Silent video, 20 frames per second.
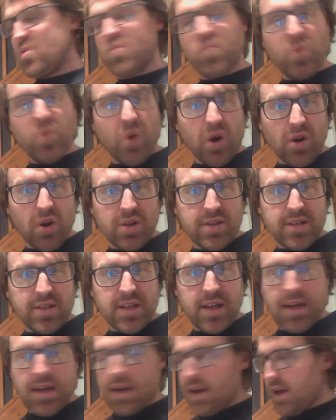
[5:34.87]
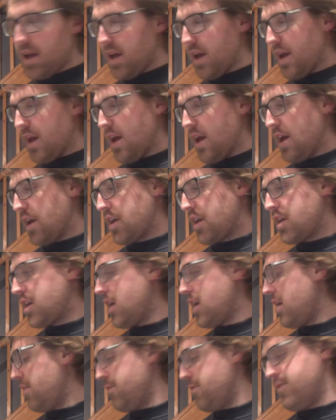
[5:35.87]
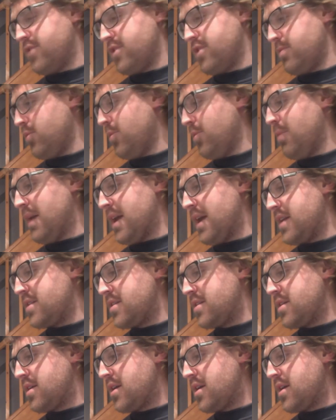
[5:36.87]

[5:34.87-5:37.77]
"What a comfortable bed."